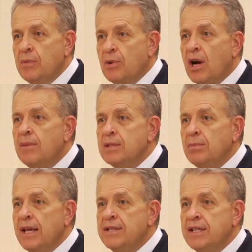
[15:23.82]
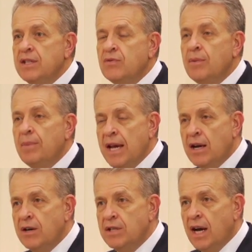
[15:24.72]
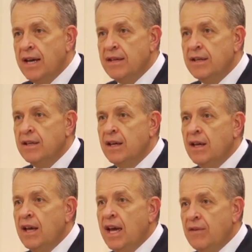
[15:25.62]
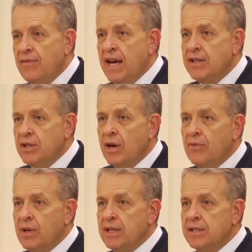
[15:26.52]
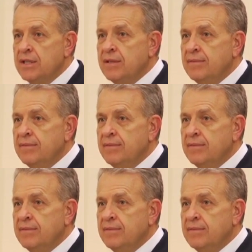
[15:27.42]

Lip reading: the promised blessings from paying our tithing and fast offerings.